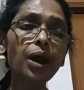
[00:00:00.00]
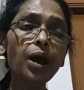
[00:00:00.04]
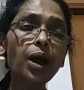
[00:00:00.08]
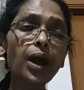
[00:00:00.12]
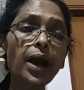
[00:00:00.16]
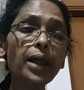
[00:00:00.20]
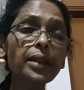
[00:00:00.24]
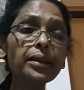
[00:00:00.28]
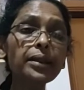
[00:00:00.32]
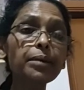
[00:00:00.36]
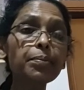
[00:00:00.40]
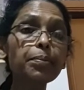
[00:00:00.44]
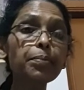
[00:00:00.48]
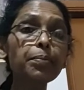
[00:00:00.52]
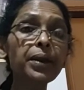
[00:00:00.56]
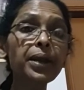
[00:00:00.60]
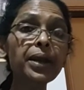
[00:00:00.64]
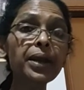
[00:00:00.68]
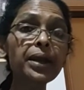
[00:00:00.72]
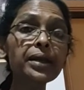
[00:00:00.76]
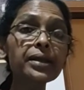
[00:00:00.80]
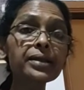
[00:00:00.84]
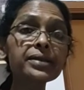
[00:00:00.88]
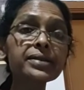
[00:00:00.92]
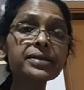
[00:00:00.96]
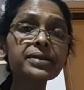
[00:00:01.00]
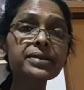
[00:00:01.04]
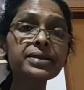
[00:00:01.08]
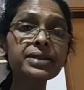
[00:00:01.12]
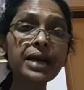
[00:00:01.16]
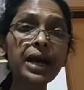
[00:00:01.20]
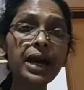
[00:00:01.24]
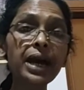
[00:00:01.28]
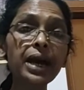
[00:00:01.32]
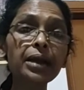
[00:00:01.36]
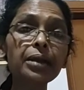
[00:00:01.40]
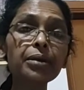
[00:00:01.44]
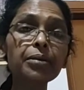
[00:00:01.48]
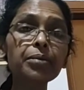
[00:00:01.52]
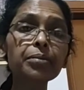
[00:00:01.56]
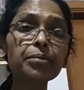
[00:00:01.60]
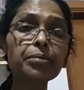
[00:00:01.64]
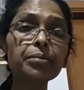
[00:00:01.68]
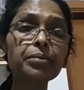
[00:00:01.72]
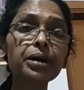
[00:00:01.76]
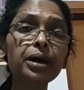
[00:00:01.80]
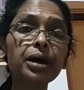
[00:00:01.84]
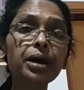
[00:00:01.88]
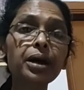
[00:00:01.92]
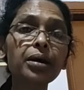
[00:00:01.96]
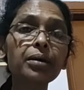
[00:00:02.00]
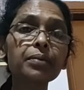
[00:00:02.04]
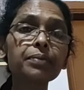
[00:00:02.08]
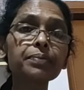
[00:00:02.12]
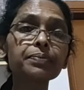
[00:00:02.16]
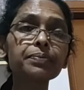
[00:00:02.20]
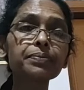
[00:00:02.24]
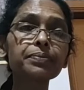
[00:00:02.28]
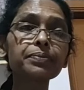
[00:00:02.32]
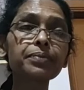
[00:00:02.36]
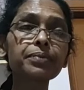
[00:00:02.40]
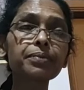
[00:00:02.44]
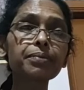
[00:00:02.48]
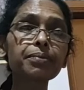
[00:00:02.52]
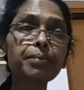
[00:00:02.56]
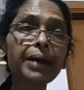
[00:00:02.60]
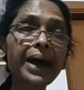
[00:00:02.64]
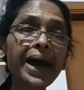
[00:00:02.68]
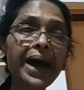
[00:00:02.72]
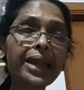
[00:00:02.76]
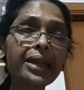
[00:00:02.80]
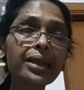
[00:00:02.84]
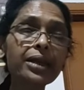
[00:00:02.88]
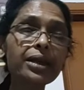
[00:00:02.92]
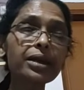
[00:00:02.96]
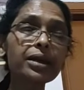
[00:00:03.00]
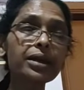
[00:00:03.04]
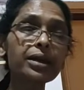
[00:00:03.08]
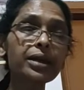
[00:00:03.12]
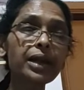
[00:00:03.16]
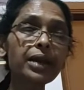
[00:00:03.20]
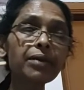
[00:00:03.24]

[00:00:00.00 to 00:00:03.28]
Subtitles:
and the place, time, manner,